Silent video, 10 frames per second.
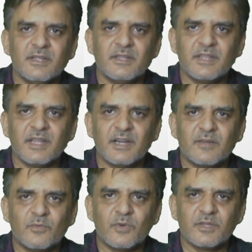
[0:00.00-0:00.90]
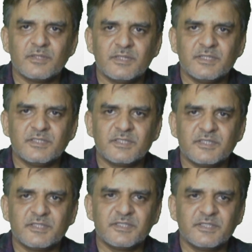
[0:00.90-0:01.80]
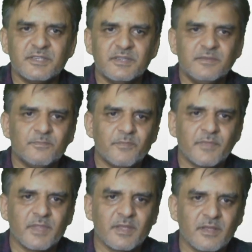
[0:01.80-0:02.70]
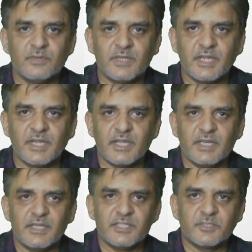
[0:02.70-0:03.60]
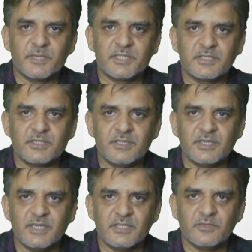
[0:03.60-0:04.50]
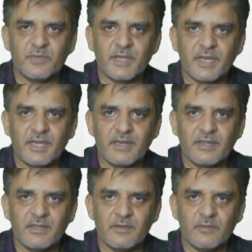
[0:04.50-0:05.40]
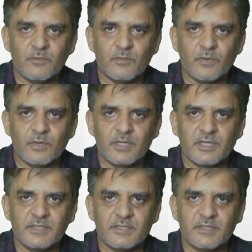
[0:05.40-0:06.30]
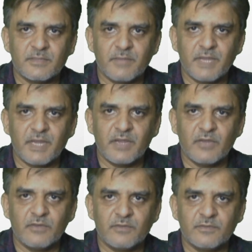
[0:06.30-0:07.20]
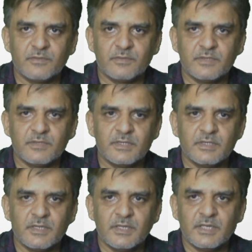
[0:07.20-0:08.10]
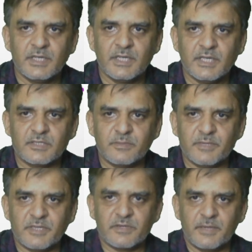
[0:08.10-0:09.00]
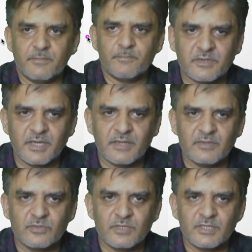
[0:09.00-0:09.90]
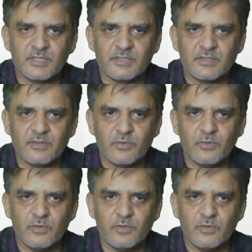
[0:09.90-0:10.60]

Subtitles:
that what are the distances here. In this picture, it is very clear what is the meaning of asymmetry. So this is load.